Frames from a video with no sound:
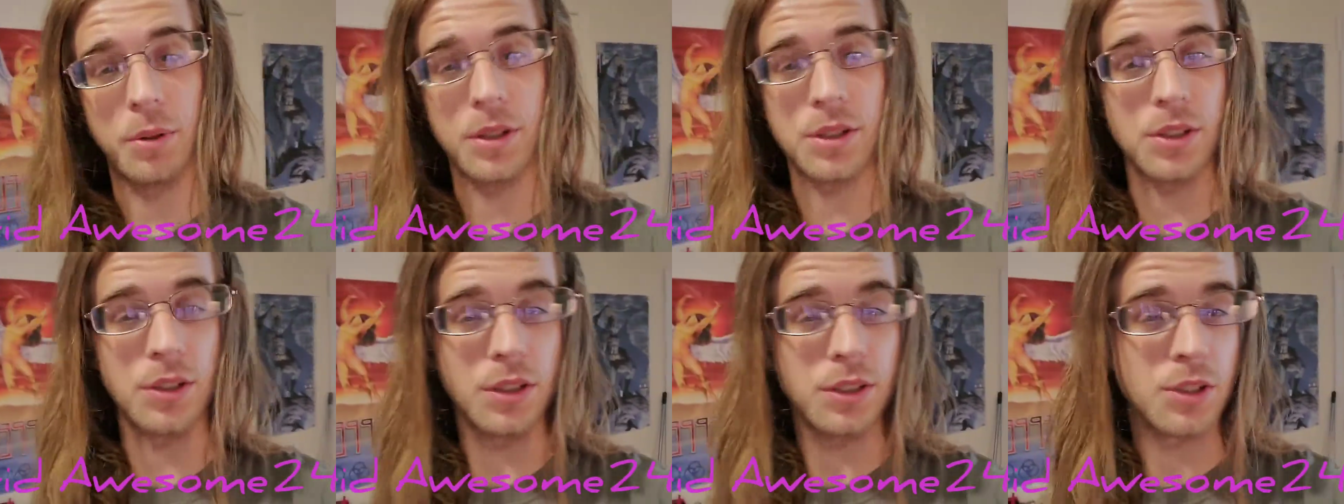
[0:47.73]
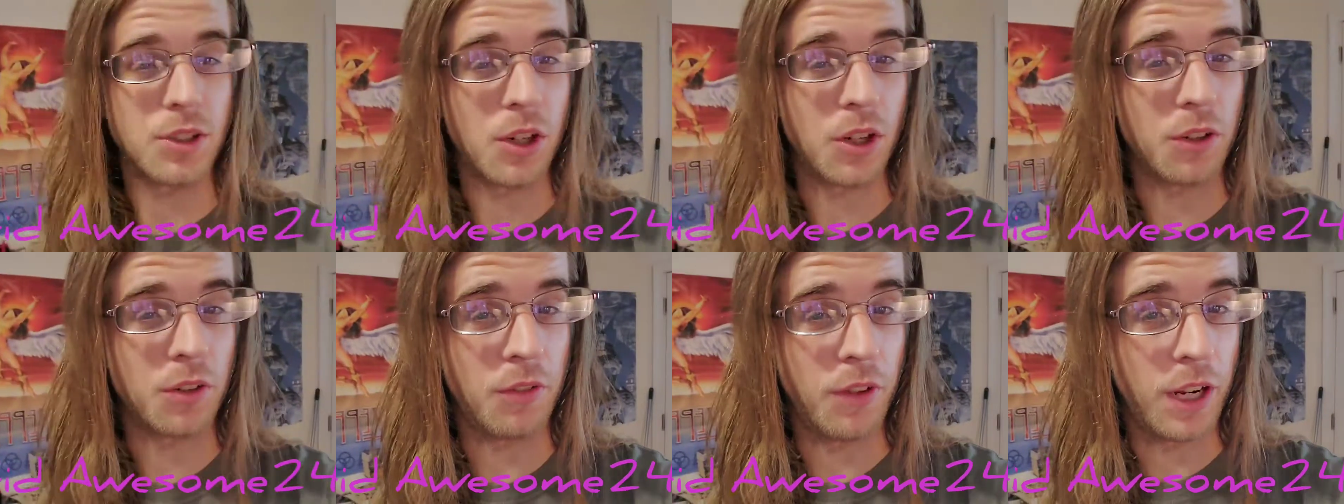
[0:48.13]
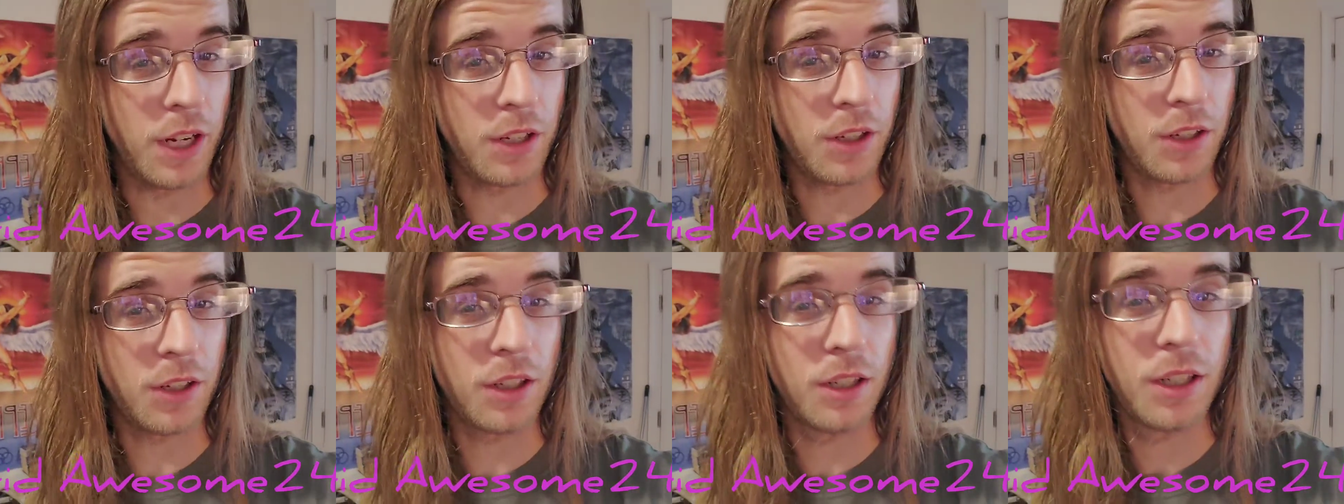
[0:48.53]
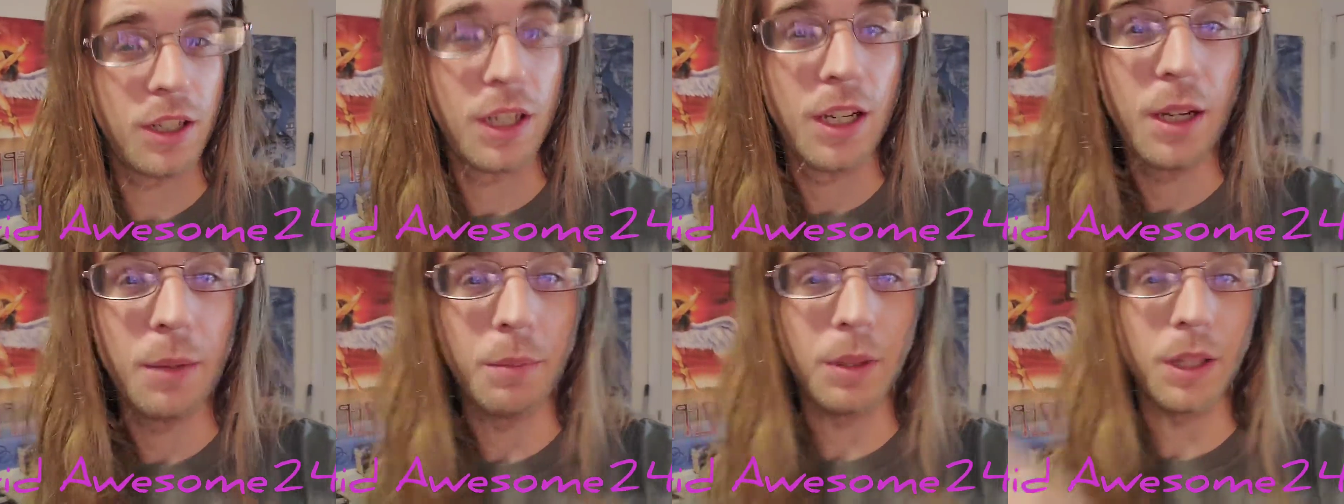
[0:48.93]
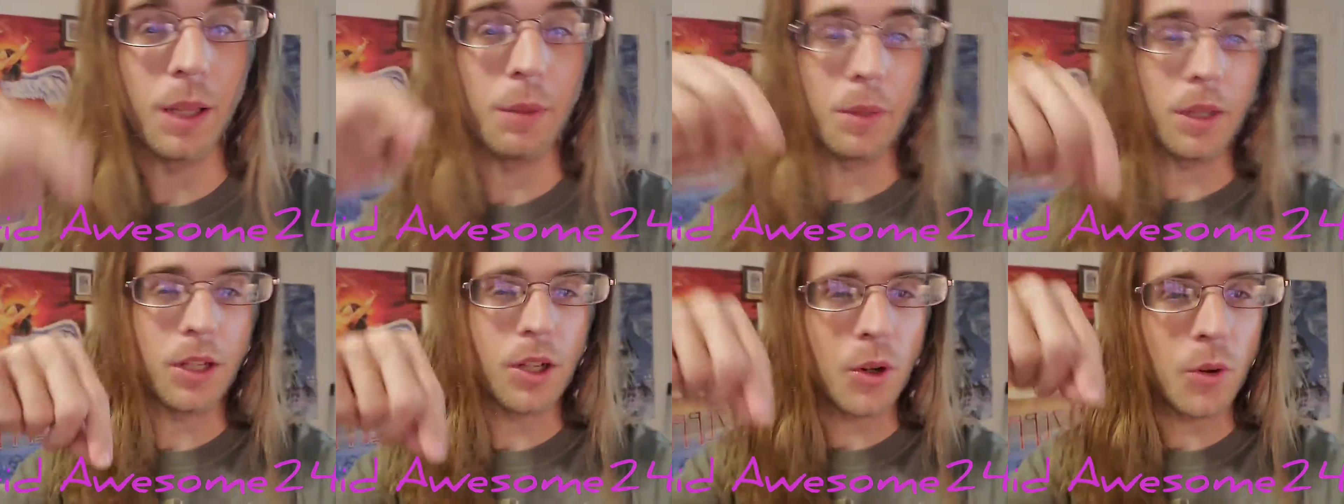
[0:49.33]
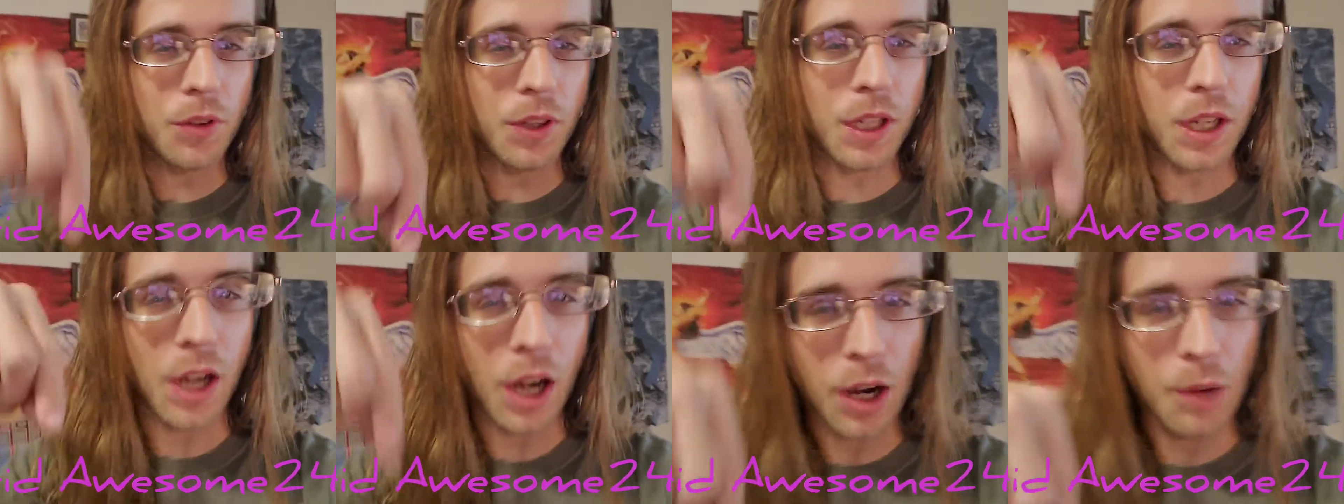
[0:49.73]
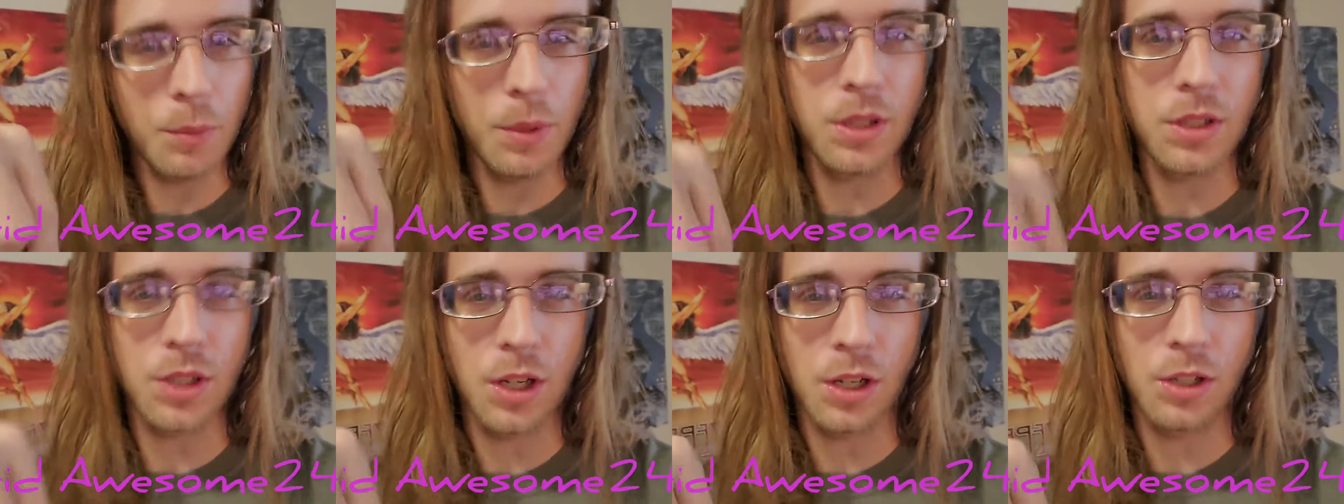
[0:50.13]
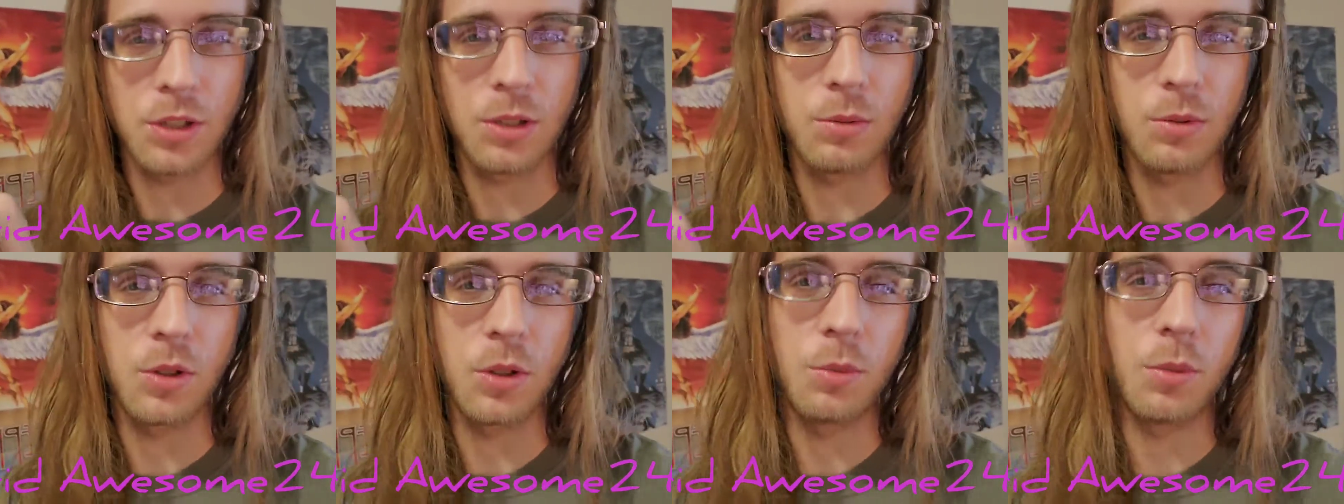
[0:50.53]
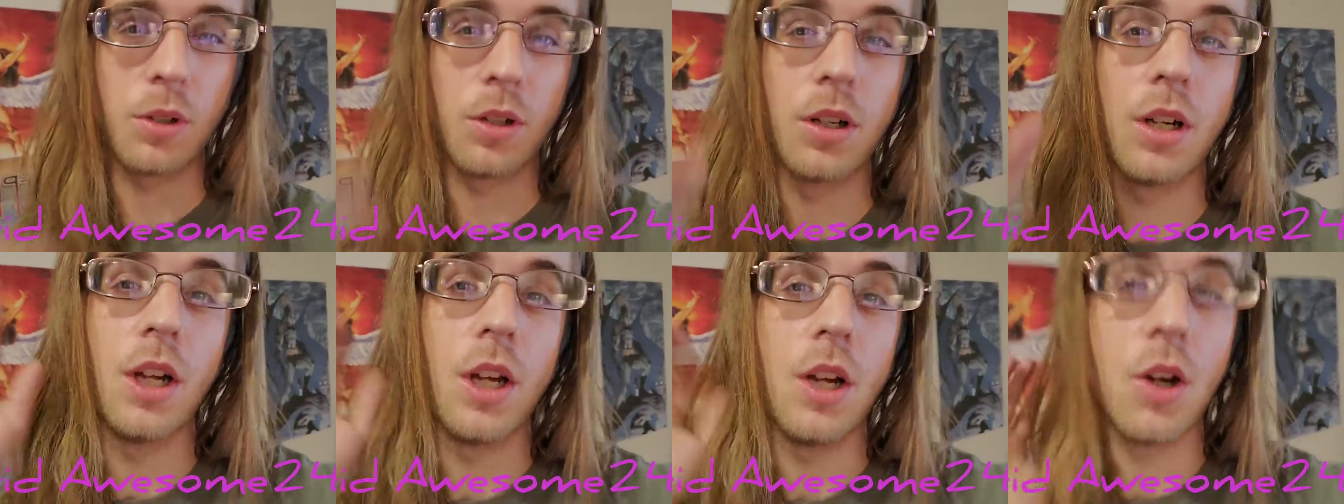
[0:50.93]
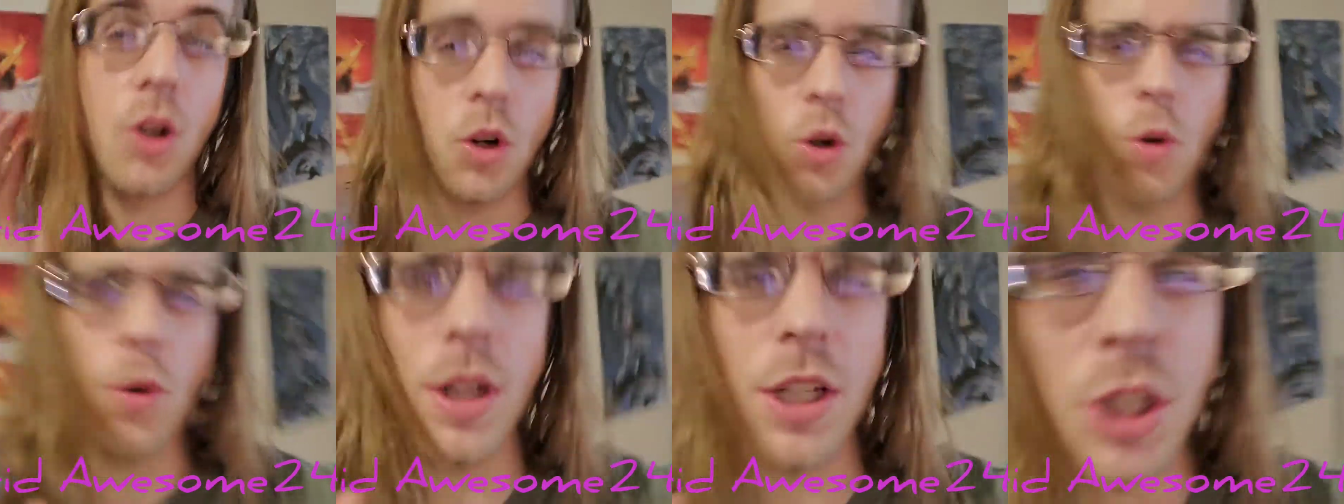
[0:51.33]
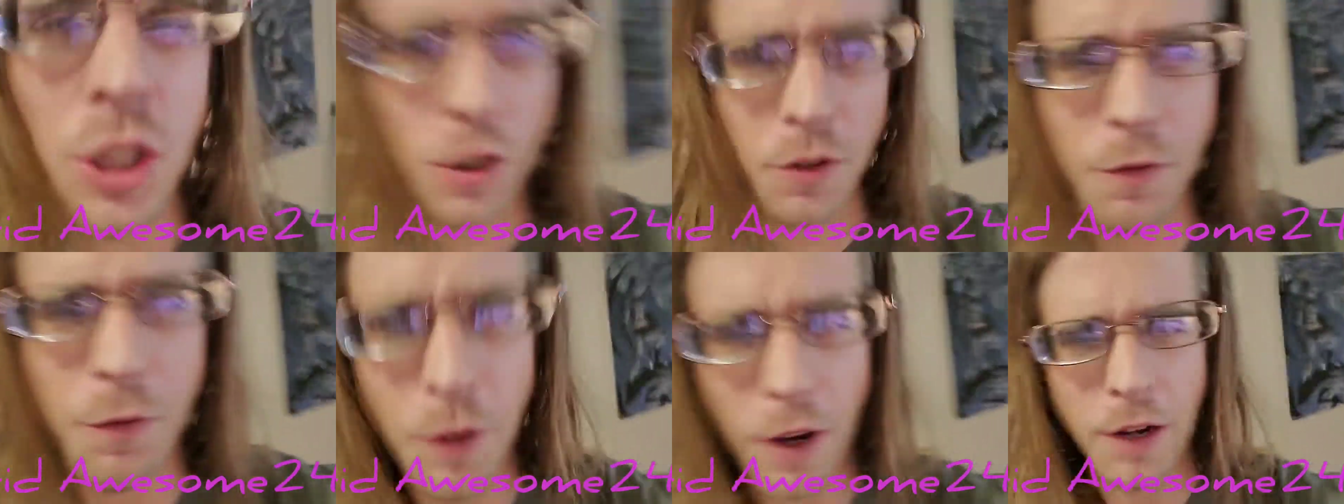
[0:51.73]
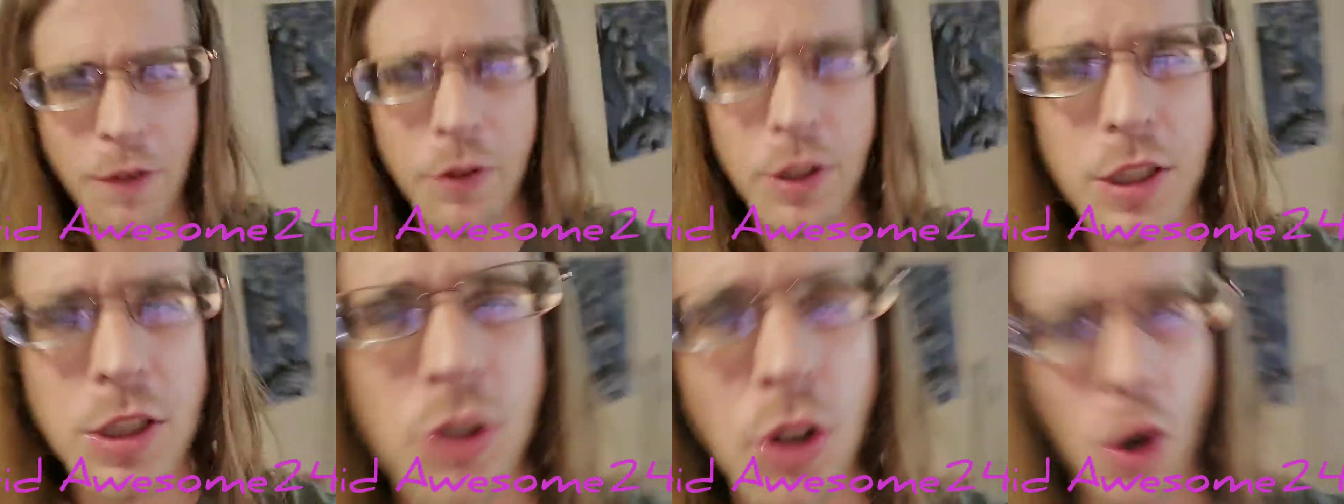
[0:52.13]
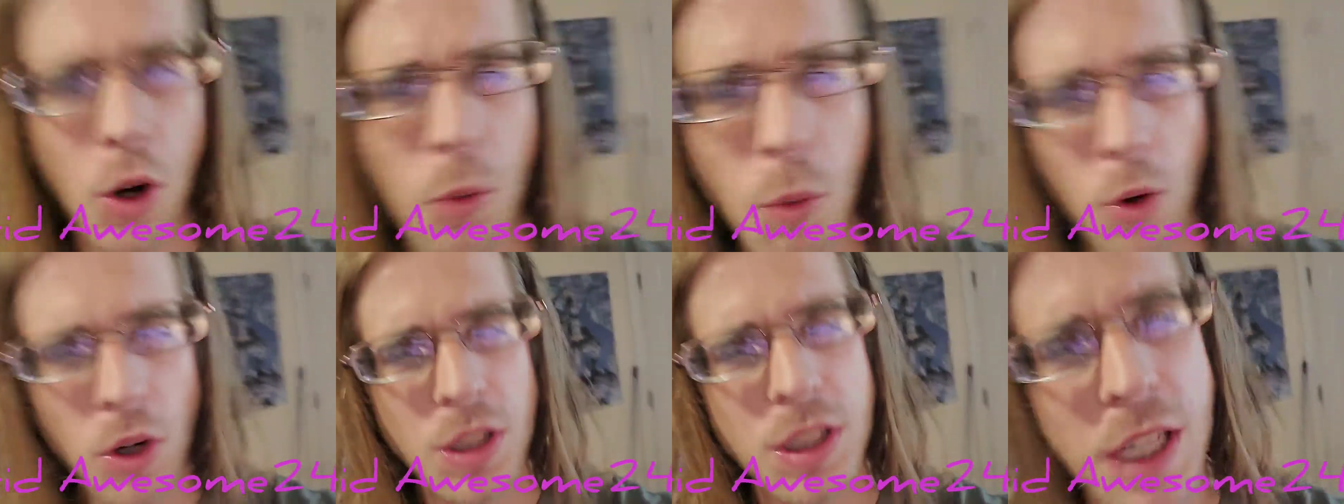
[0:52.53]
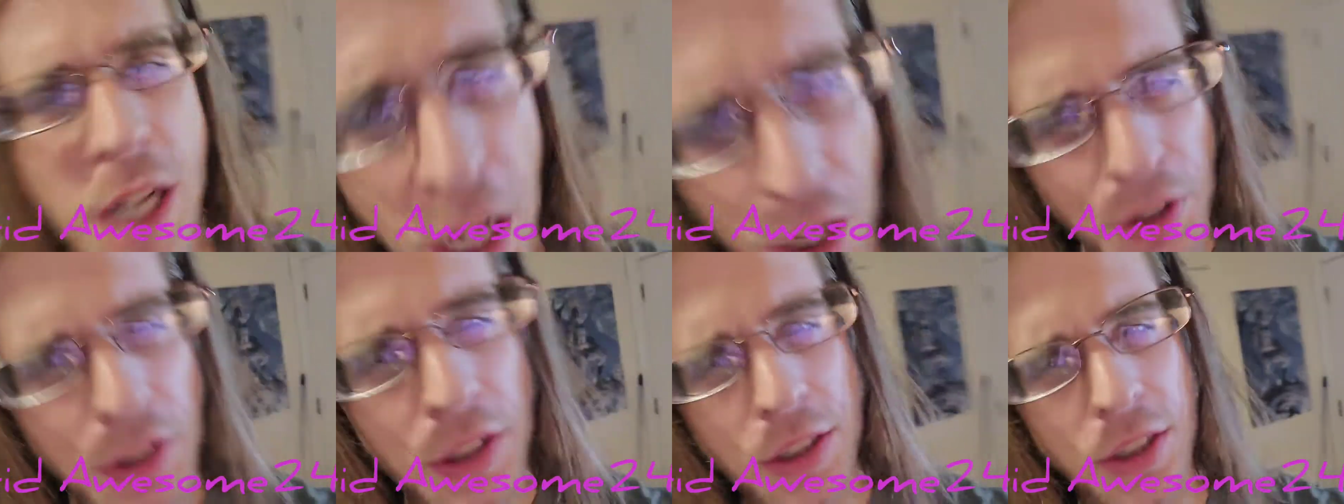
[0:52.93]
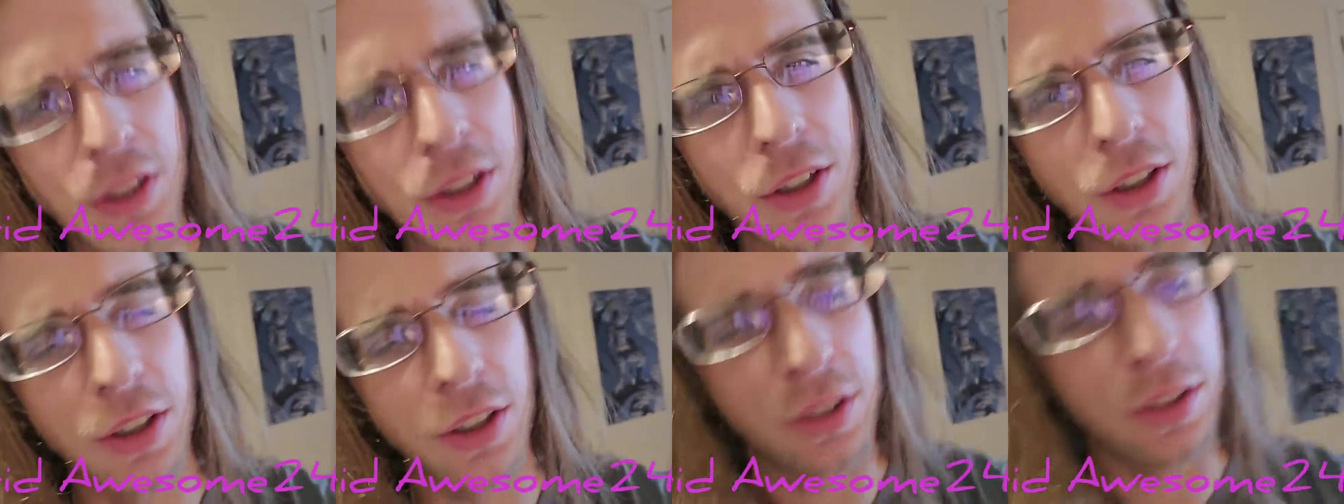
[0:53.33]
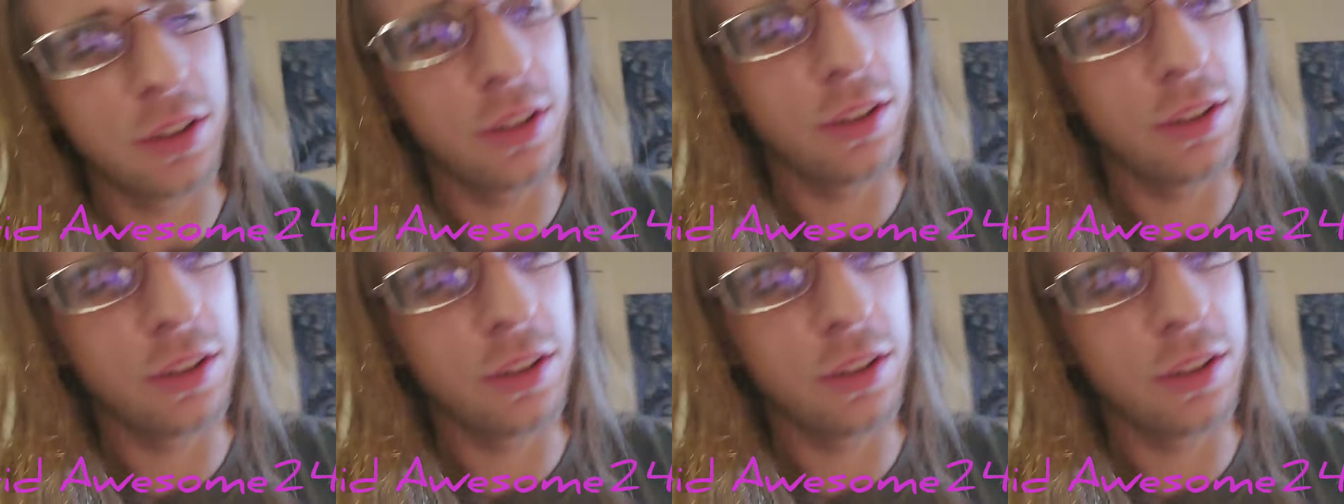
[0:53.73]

personally, is Darth Vader. But let me know in the comments, AwesomeTuber, who is your favorite Star Wars character?